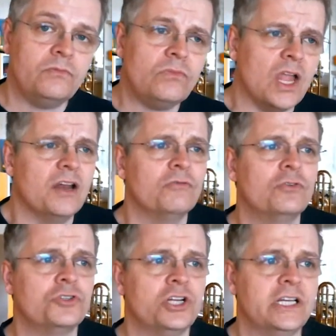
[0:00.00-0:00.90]

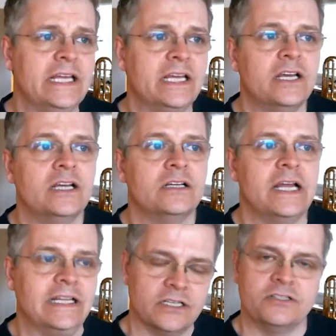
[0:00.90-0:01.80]
unfortunately,
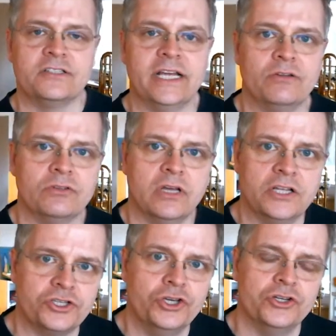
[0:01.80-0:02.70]
it doesn't sound
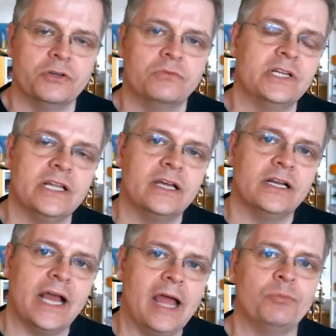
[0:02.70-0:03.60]
as good when that
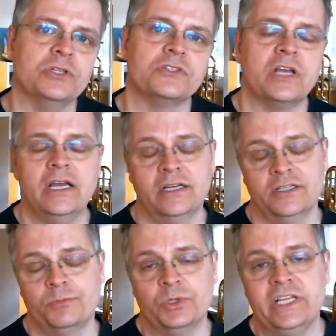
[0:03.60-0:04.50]
happens.
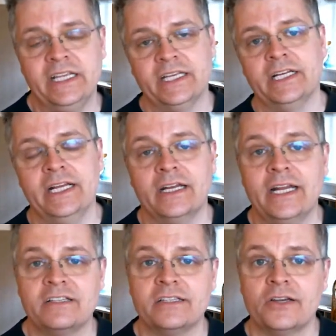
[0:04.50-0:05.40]
It's particularly
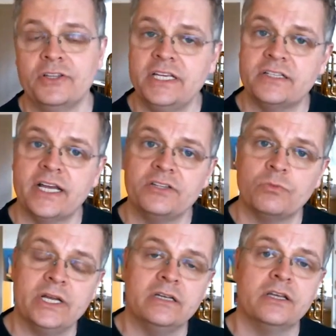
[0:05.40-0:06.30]
unnecessary these days
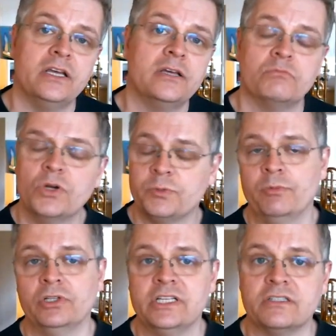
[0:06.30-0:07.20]
when most
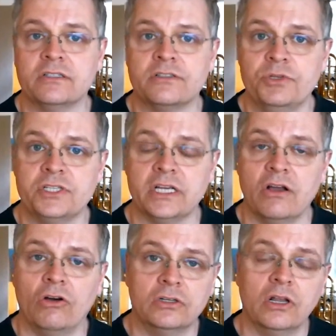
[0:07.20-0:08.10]
people listen to music
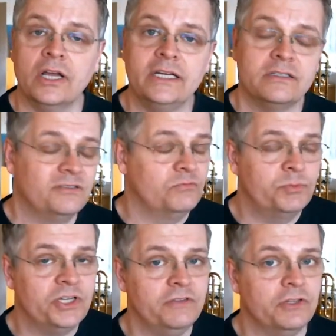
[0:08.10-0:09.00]
online,
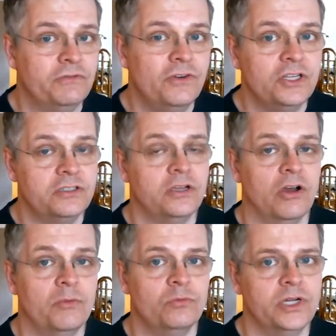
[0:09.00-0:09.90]
especially for the first
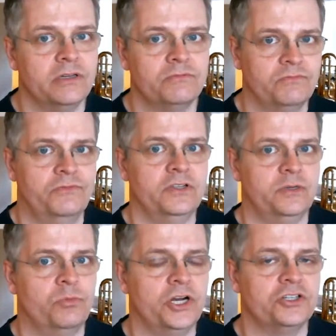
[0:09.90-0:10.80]
time, when first
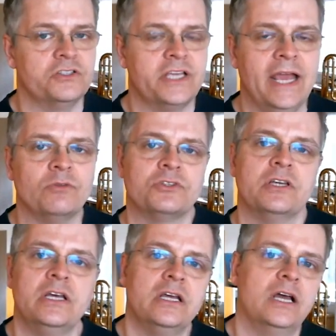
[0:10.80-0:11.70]
impressions count,
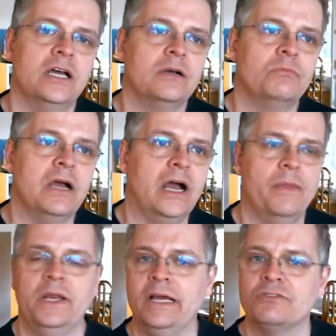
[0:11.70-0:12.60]
and
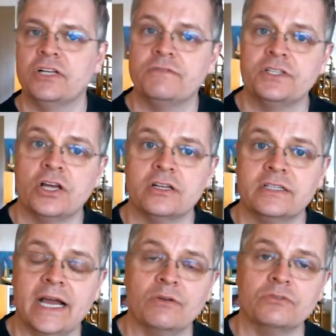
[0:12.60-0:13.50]
the loud stuff is turned
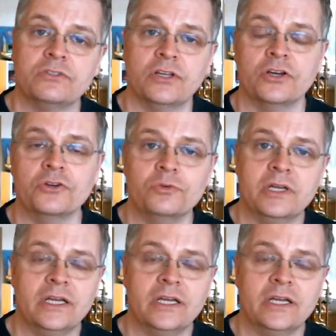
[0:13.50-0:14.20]
down. So